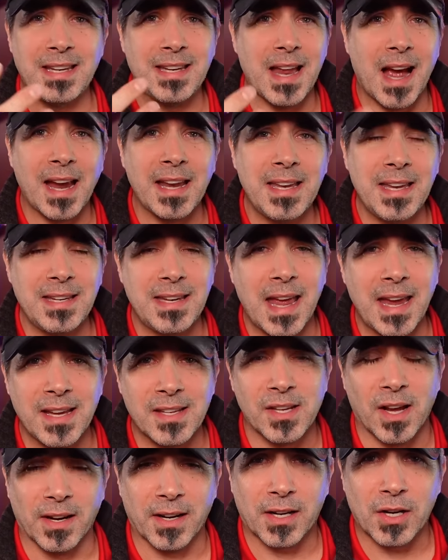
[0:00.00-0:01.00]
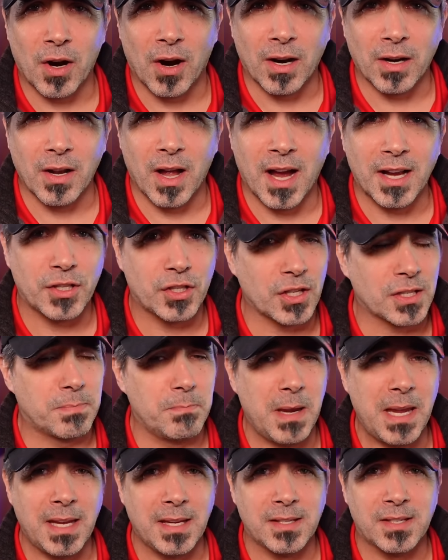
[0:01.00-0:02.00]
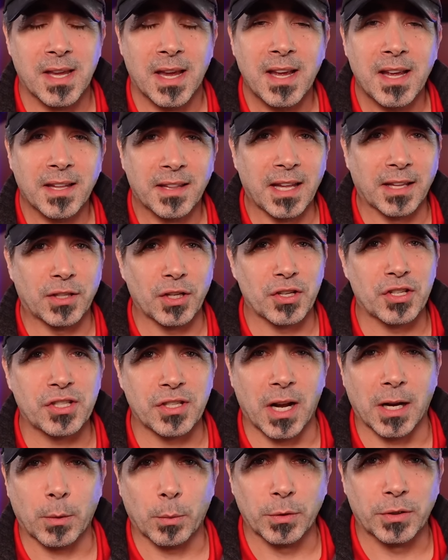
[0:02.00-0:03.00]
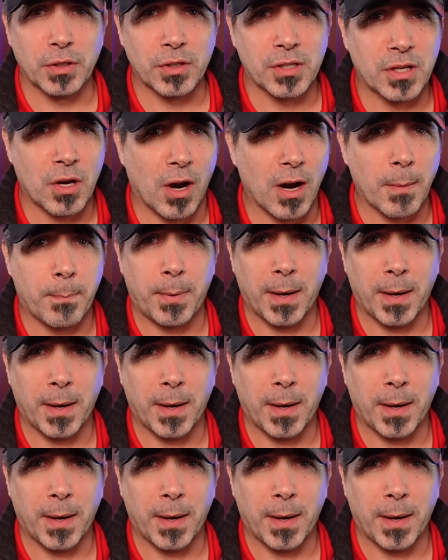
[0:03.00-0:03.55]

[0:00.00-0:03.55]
90 days on a car lot just means that they're stuck with those car